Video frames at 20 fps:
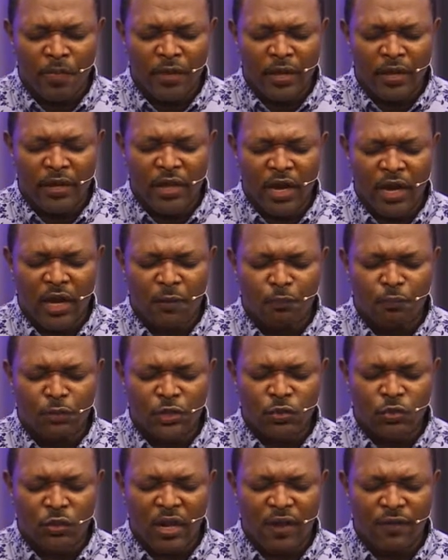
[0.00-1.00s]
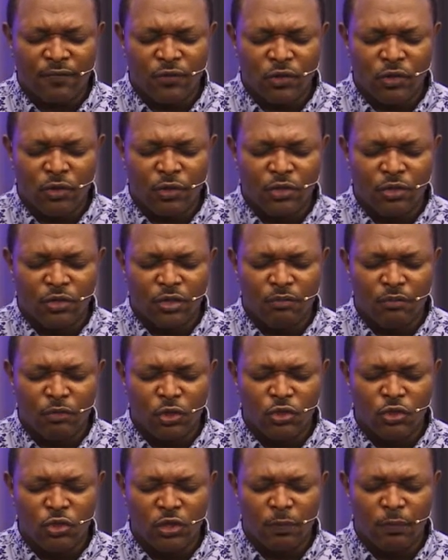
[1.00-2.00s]
And the high priest will have to go into the
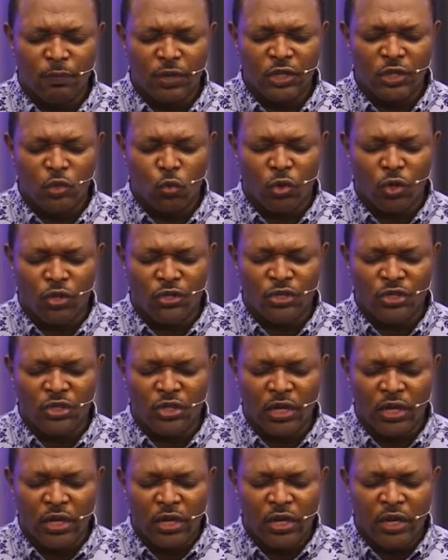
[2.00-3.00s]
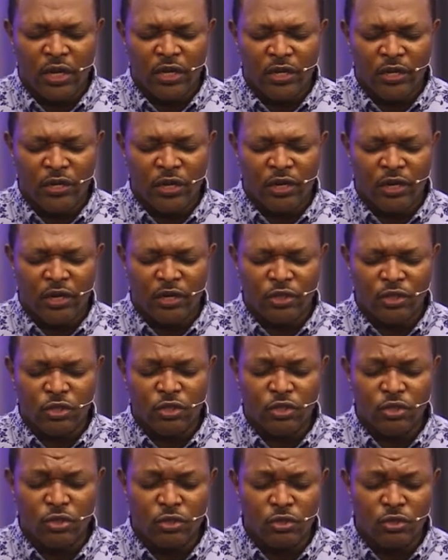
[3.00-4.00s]
most holy place once in a year to
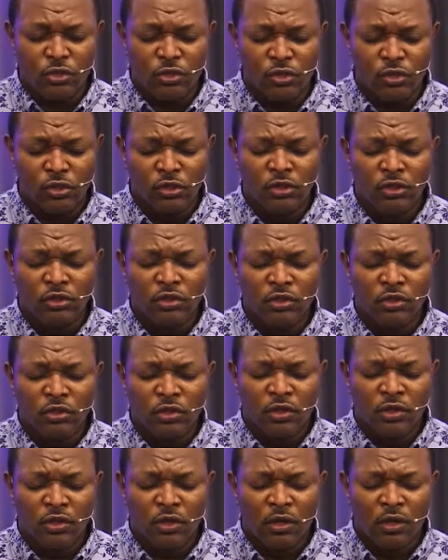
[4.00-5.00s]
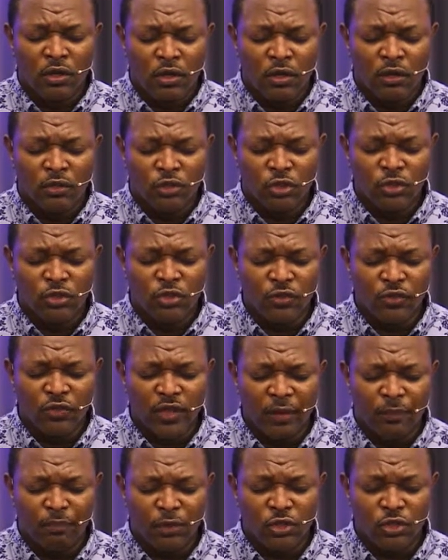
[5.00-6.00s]
do, to do
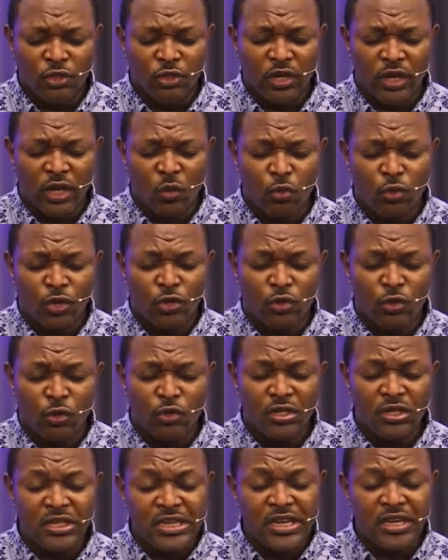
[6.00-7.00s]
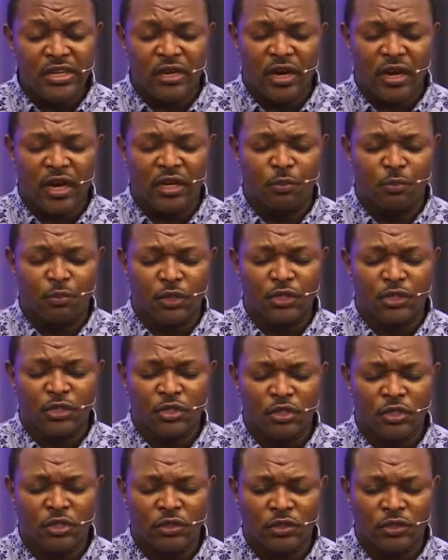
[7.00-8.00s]
that. But today we don't need a high
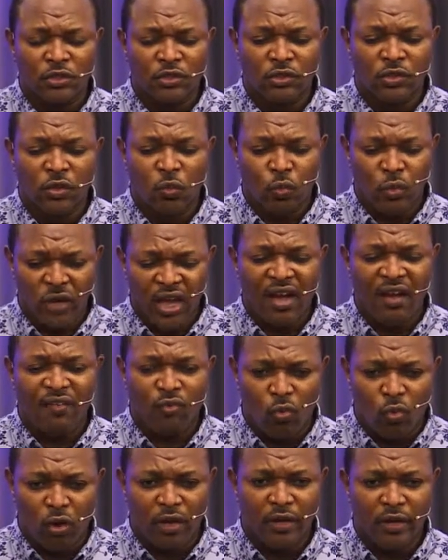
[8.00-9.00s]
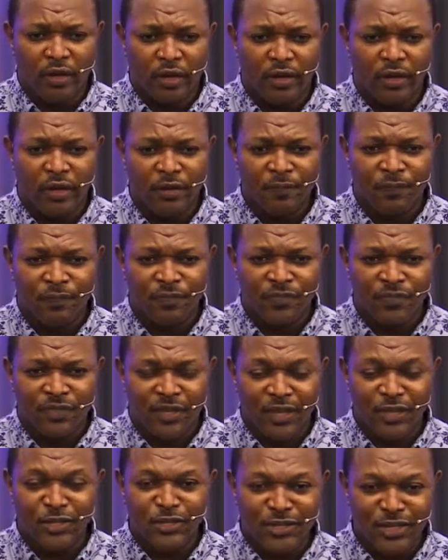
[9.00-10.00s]
priest. We have one.
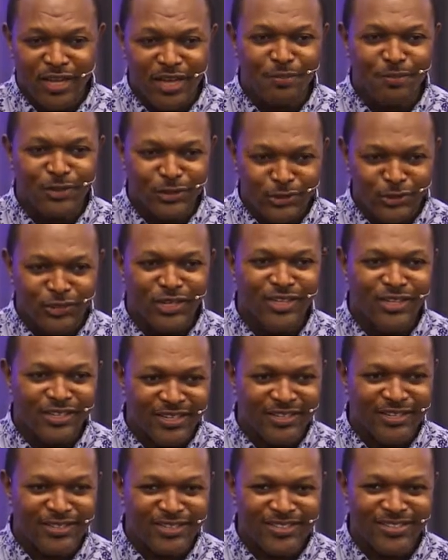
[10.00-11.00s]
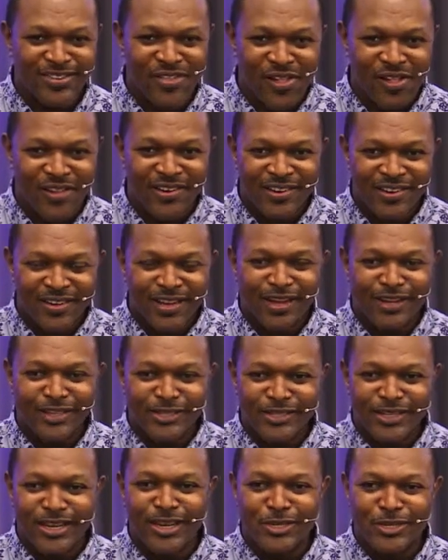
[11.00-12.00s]
His name is Jesus. And
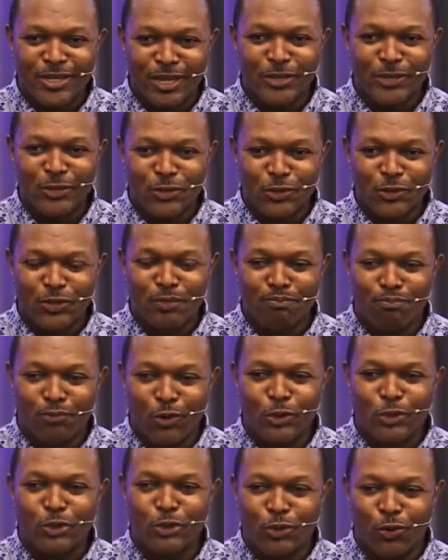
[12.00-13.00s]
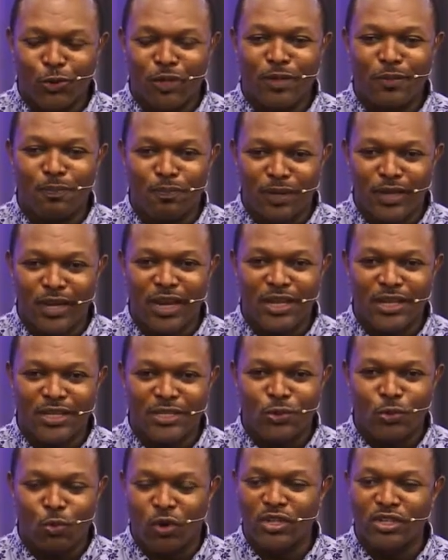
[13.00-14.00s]
he's entered into the most holy
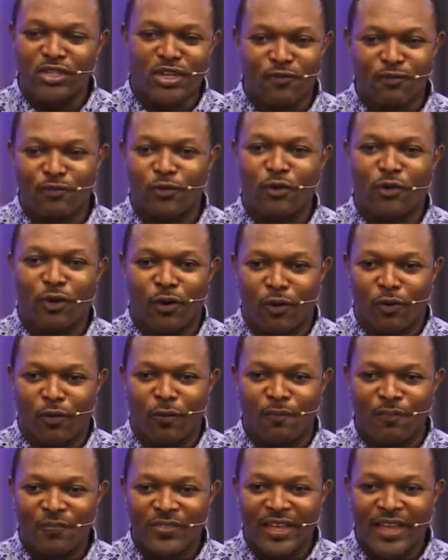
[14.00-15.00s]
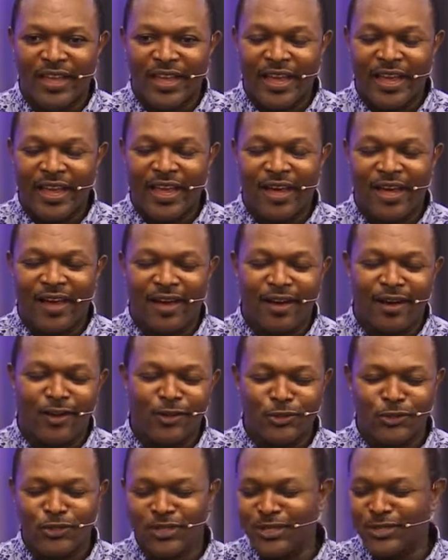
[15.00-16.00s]
place once and for all. Ah,
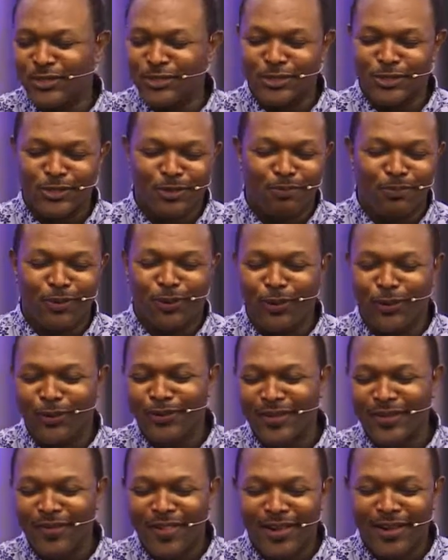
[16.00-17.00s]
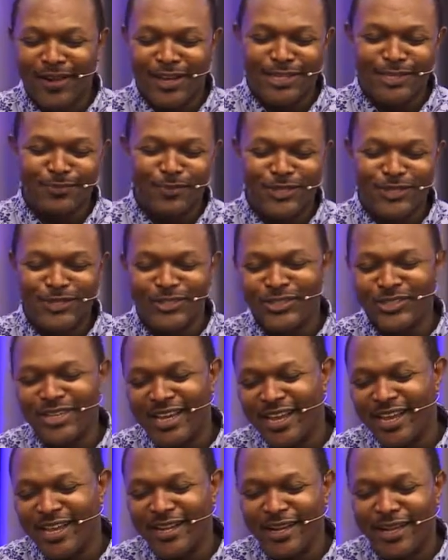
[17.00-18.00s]
Jesus, the blood has been
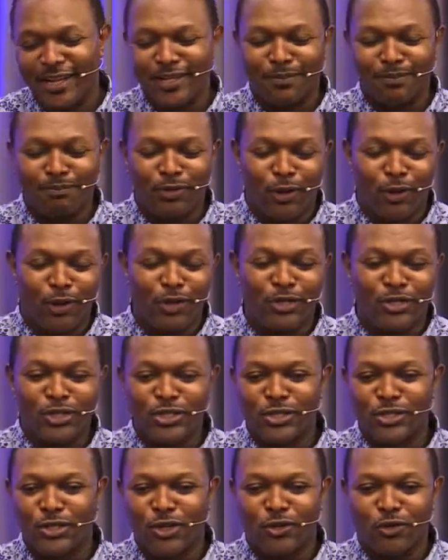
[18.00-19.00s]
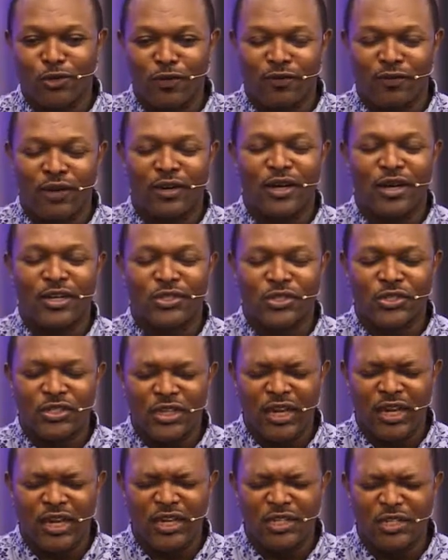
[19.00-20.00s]
shed, and the blood does not cover our
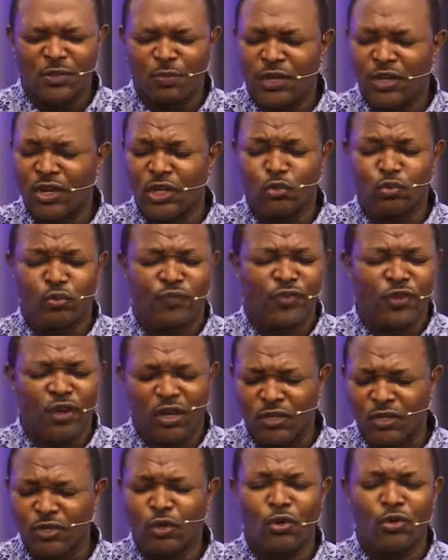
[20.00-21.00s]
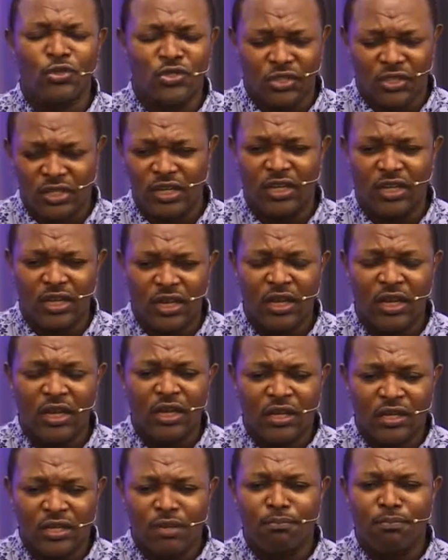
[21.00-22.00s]
sins because we've got no sin.
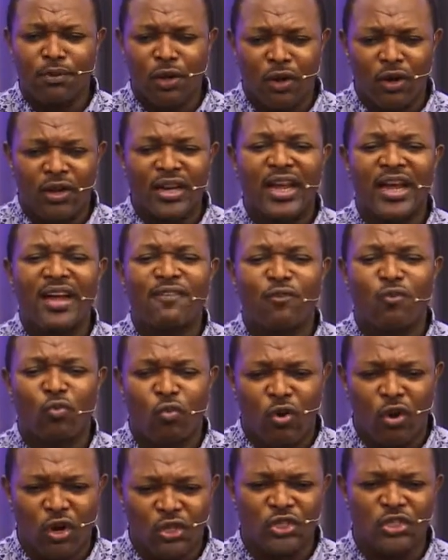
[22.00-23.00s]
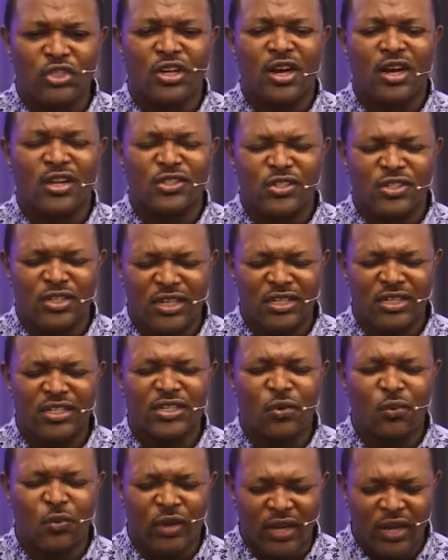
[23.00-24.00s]
The blood have washed our sins
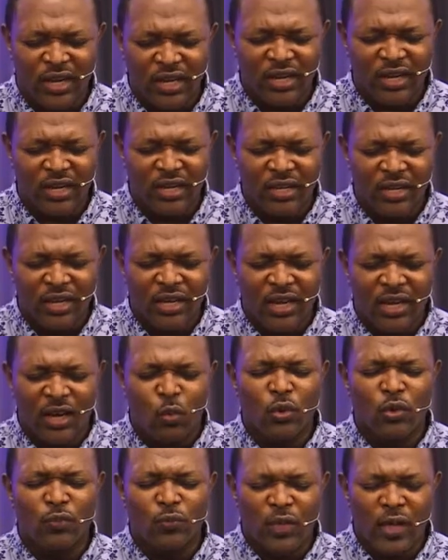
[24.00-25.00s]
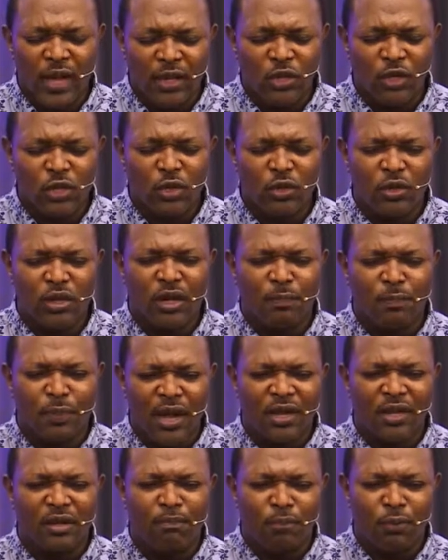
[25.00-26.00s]
away. And we thank you that
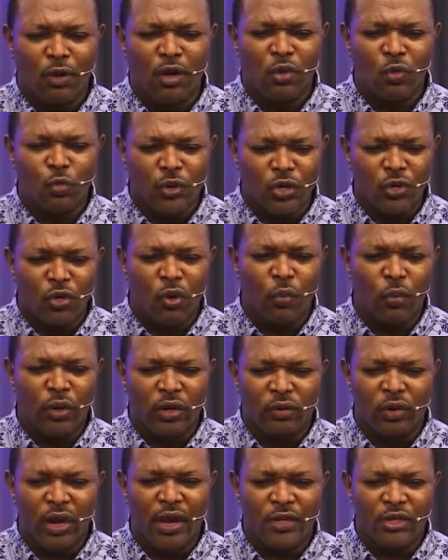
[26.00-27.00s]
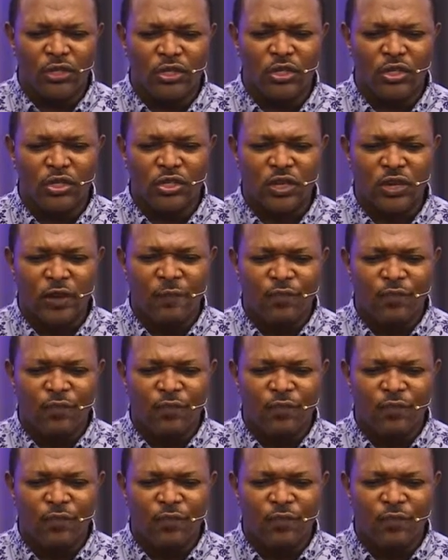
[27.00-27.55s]
by the blood we know we're righteous.